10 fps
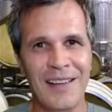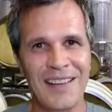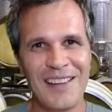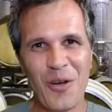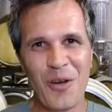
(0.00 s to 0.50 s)

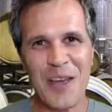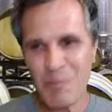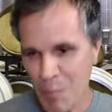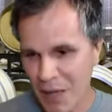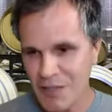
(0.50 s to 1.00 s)
You know, it
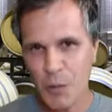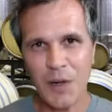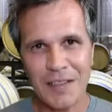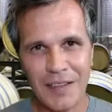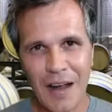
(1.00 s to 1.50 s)
makes you
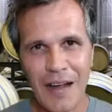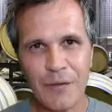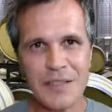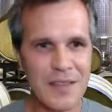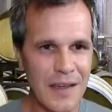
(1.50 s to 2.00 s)
want to dive
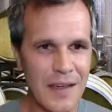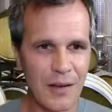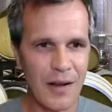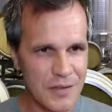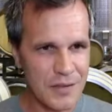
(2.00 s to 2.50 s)
into that
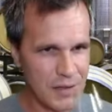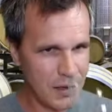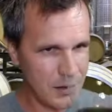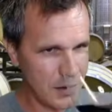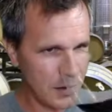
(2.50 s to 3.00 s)
glass
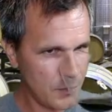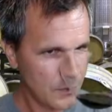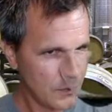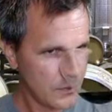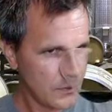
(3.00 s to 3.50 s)
and. Um,
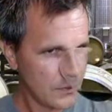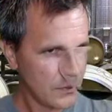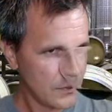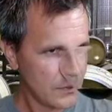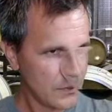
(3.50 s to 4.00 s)

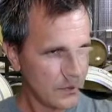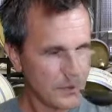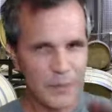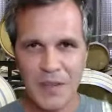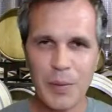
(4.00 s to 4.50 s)

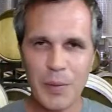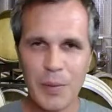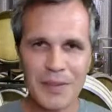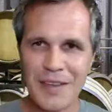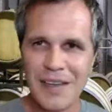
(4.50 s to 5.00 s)
you know,
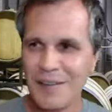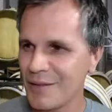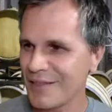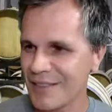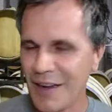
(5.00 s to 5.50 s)
but the
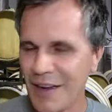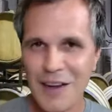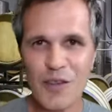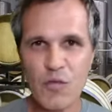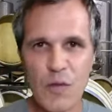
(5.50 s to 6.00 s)
the kind of
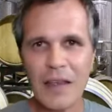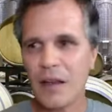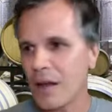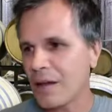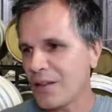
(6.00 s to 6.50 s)
the
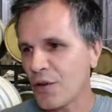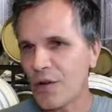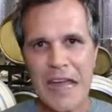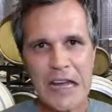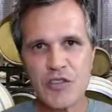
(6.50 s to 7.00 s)
regular, you know, the
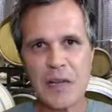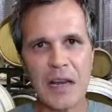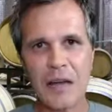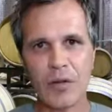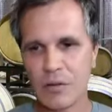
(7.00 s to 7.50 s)
entry
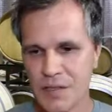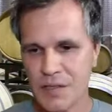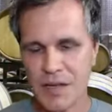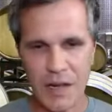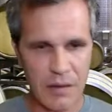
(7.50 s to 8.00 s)
level
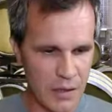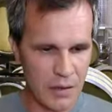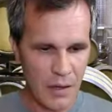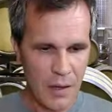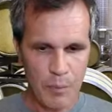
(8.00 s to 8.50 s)
just I think
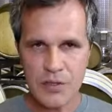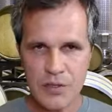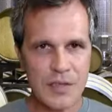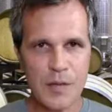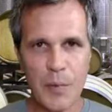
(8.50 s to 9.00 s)

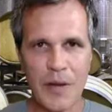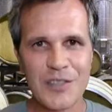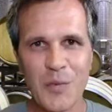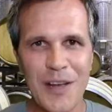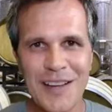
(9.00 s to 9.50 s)
punches above its
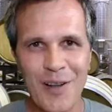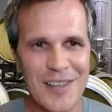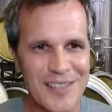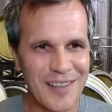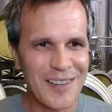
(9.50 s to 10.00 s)
weight
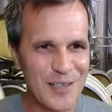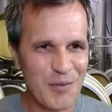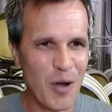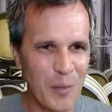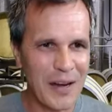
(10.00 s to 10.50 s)
class, I think as
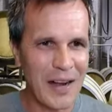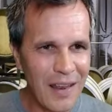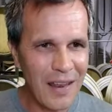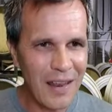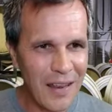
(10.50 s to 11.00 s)
well. But I
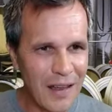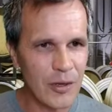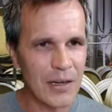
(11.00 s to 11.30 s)
love it.